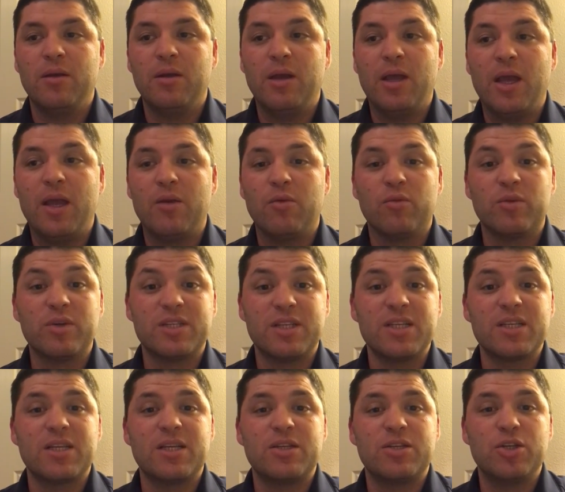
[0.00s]
And
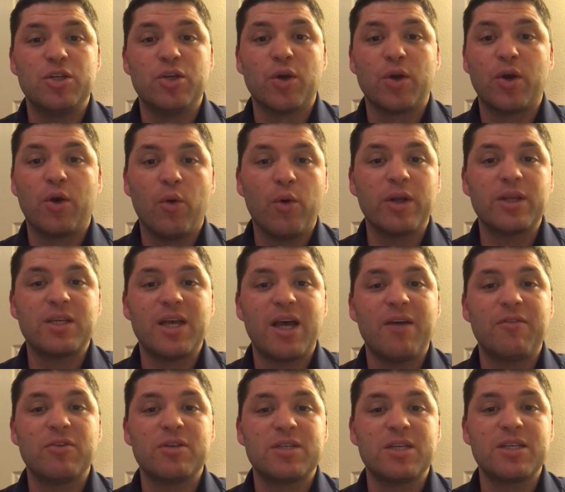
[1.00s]
resistance. You're going to
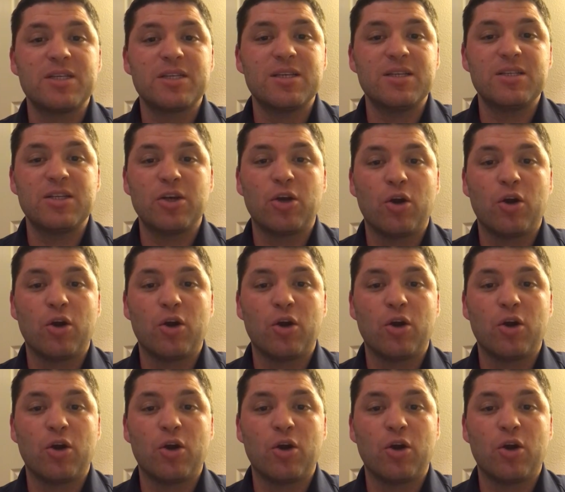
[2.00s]
have resistance.